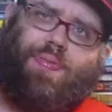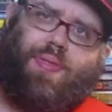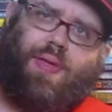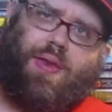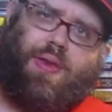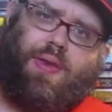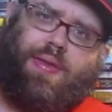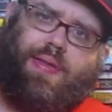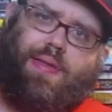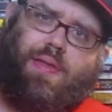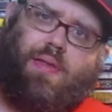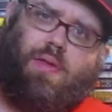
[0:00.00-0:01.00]
then
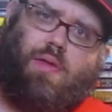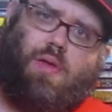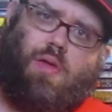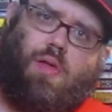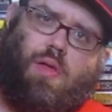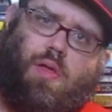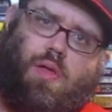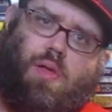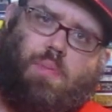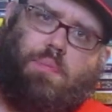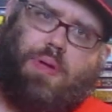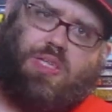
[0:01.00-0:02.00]

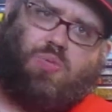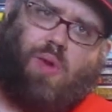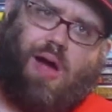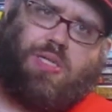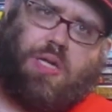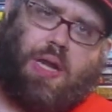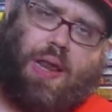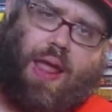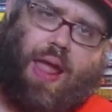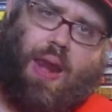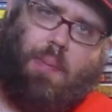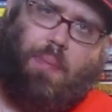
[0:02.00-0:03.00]
binge watch it
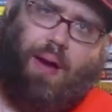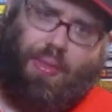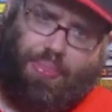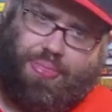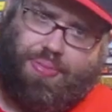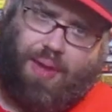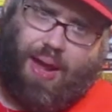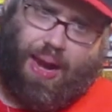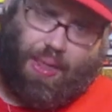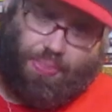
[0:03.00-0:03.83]
in a month kind of